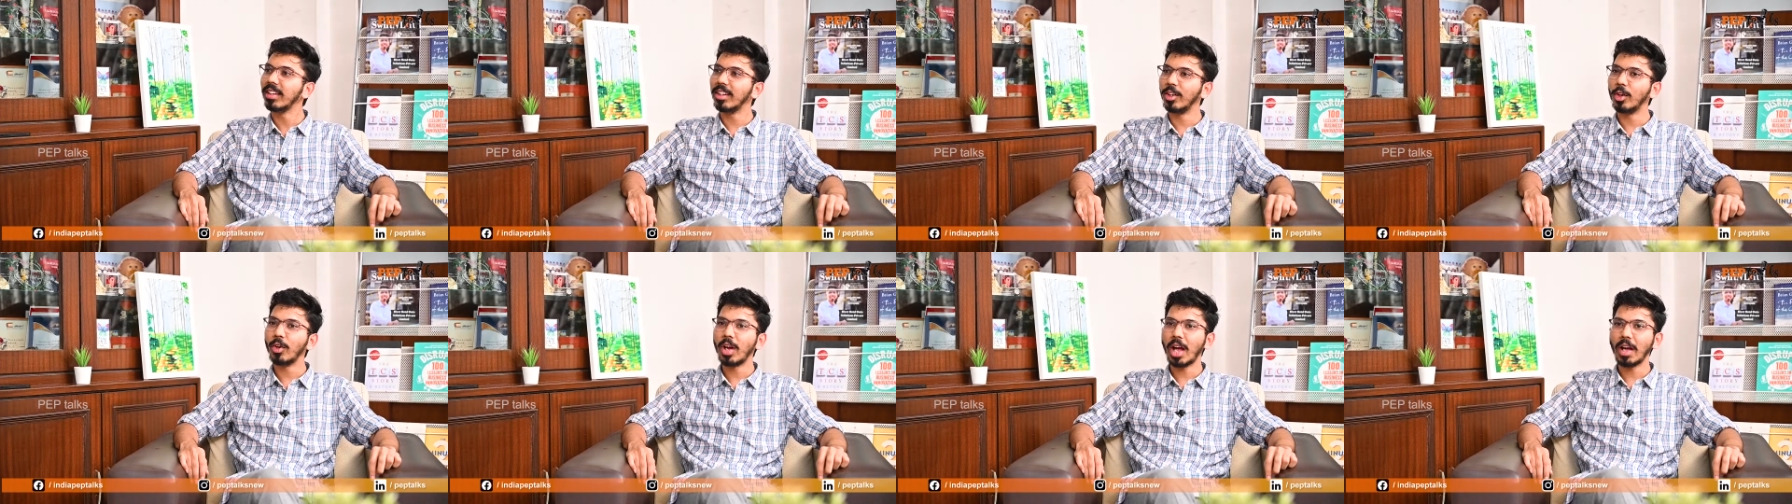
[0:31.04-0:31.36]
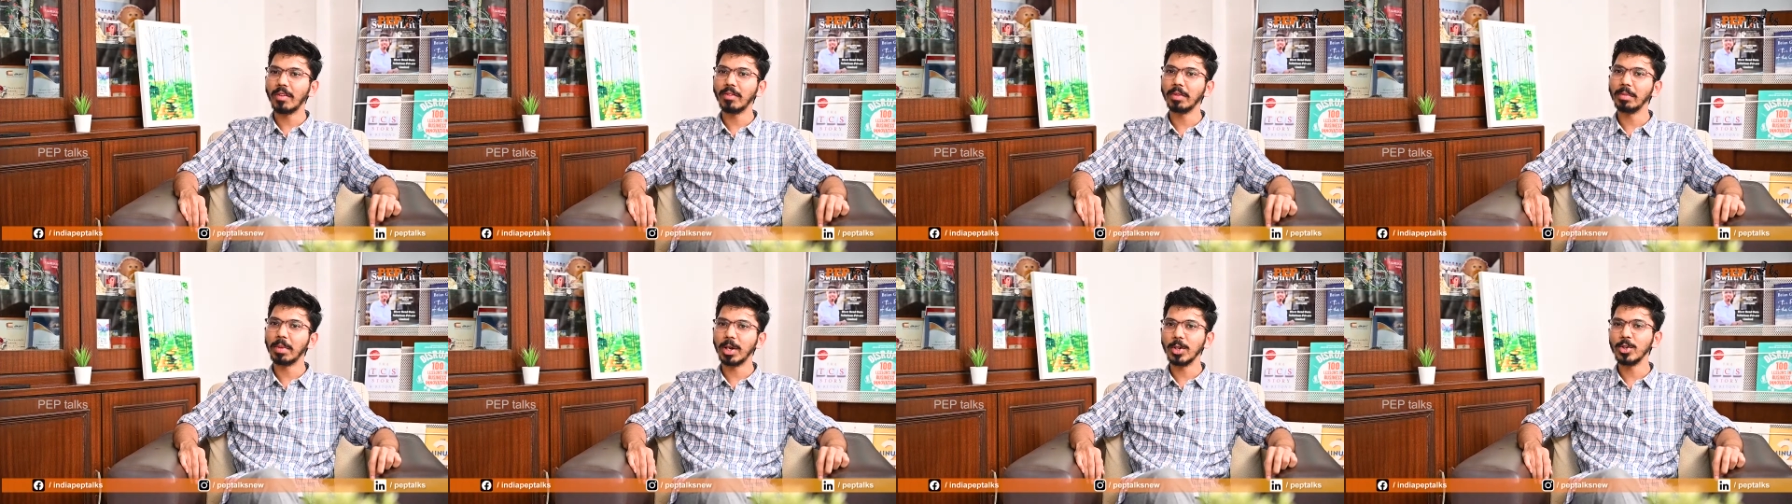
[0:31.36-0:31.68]

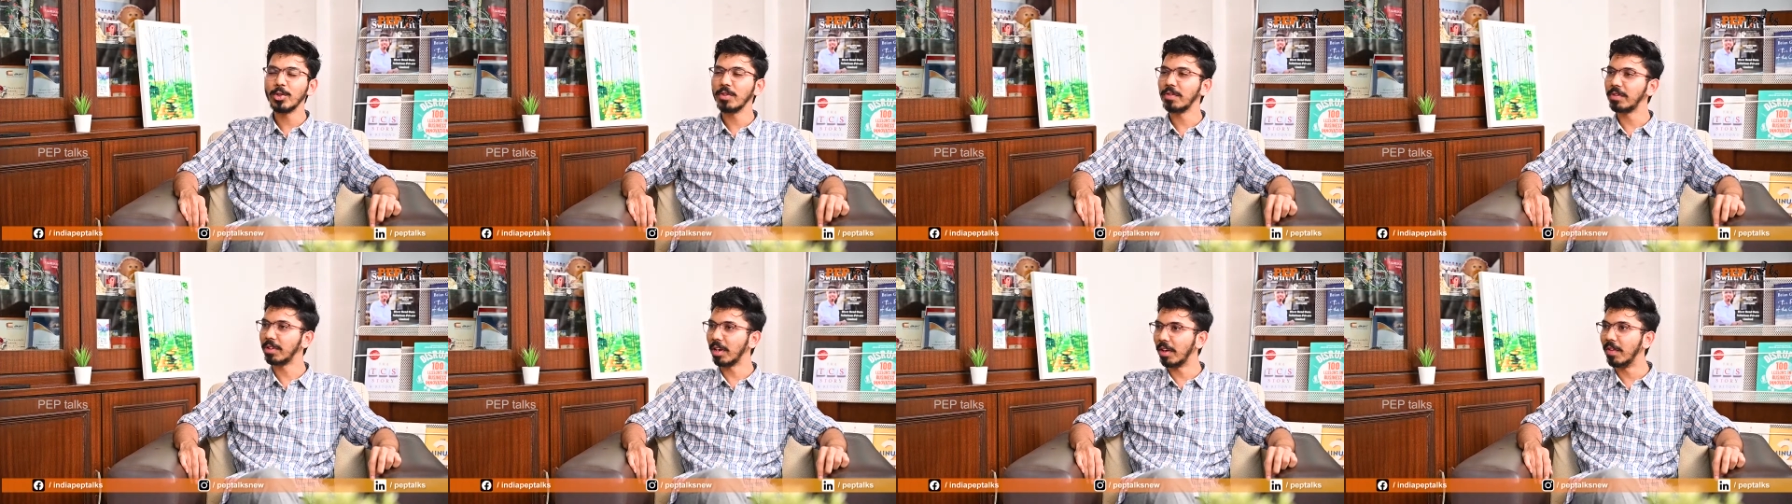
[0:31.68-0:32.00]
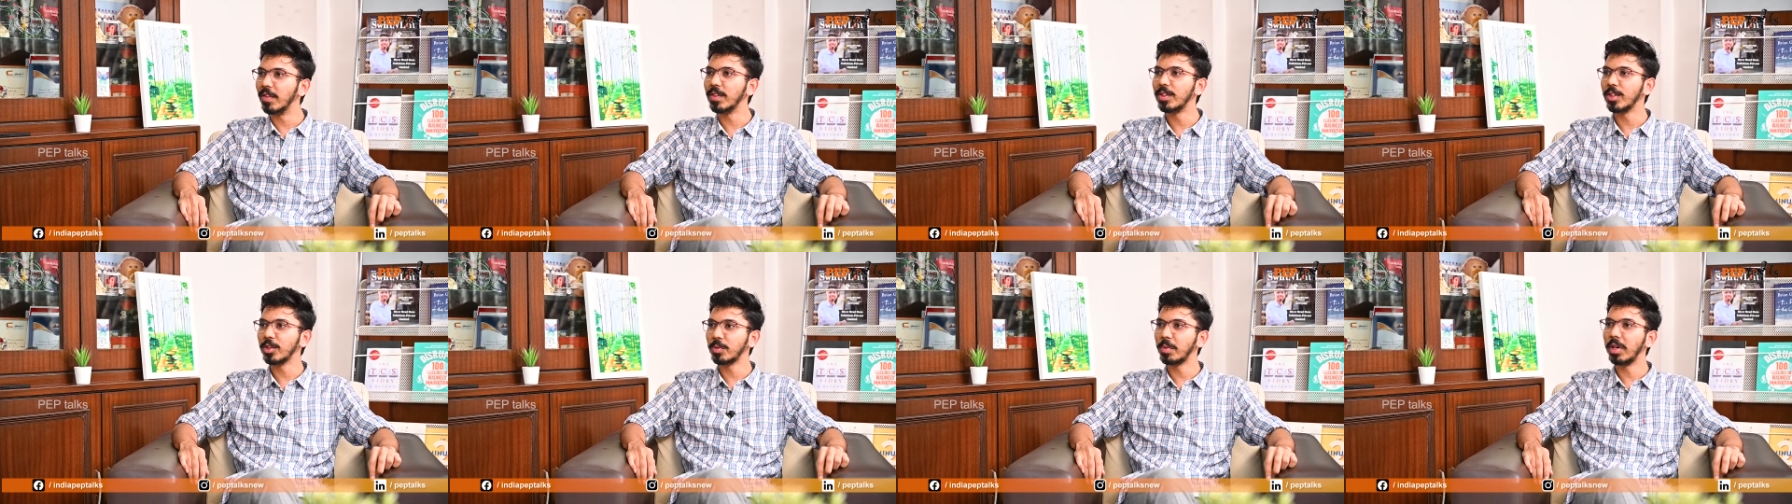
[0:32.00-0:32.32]
have a bunch of
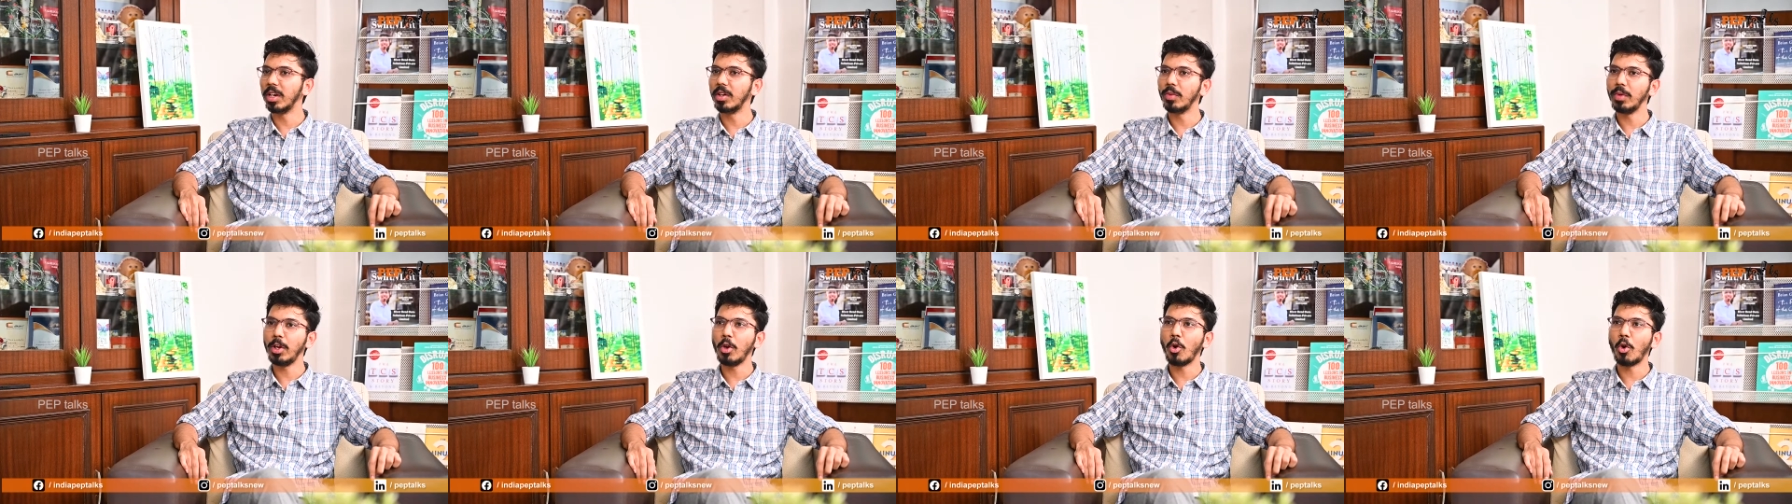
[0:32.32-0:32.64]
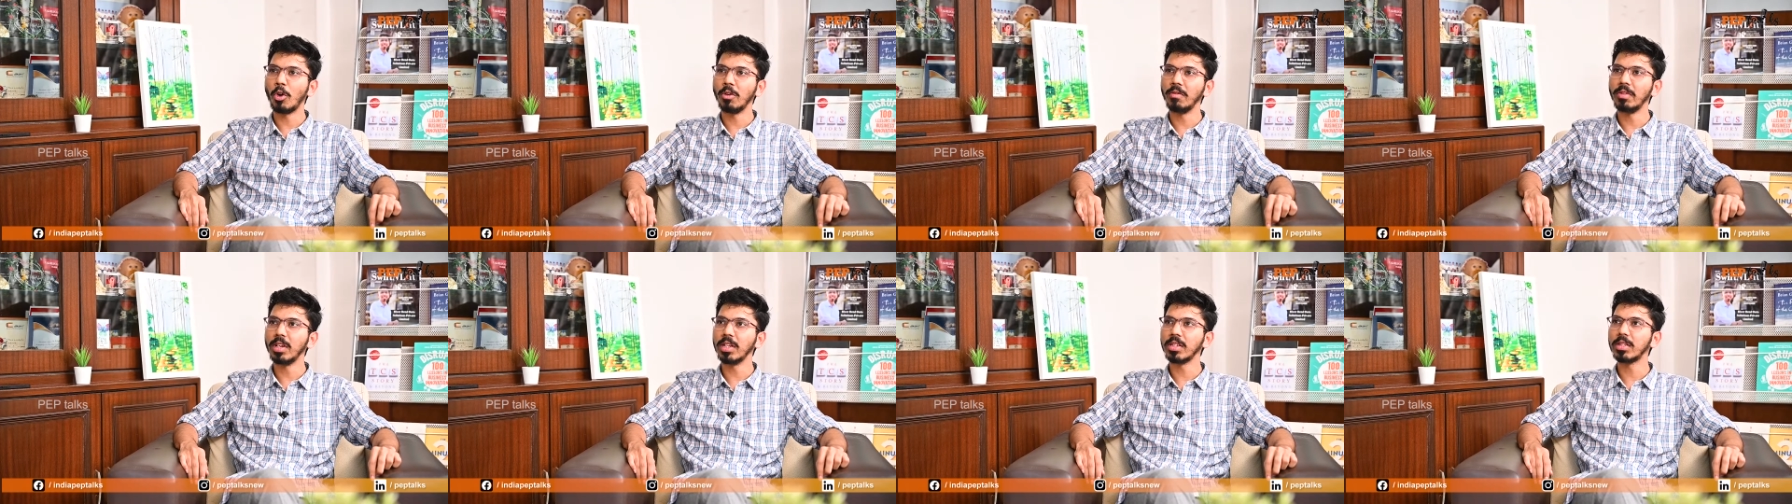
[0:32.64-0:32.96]
services, but we
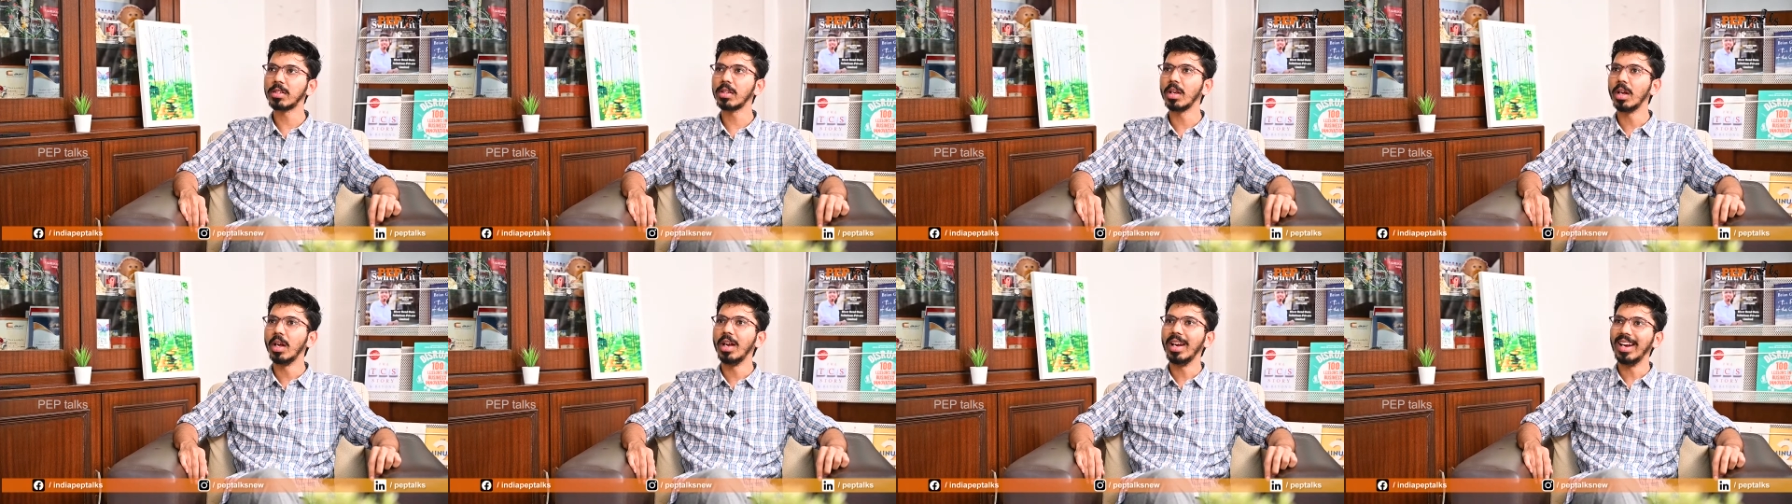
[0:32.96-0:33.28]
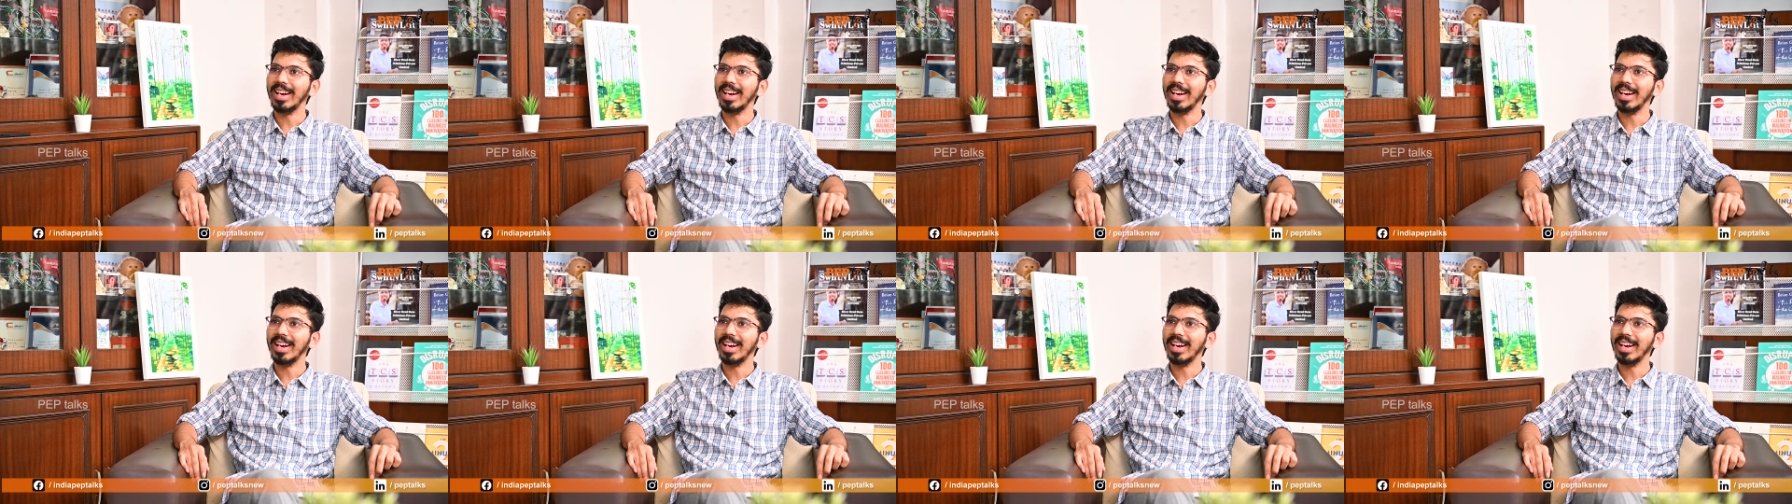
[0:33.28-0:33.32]
always